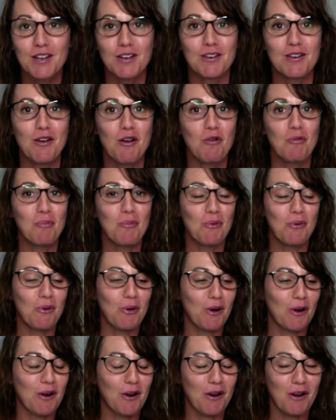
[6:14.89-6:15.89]
no
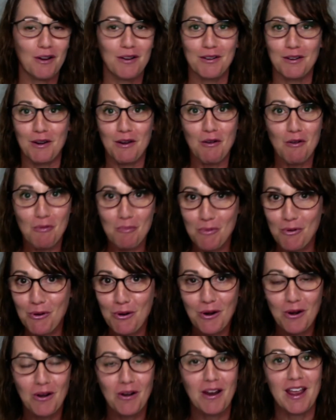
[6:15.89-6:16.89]

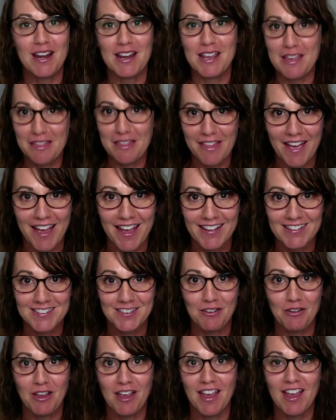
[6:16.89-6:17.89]
more any of that,
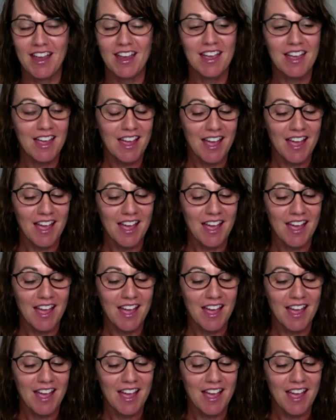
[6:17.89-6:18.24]
okay?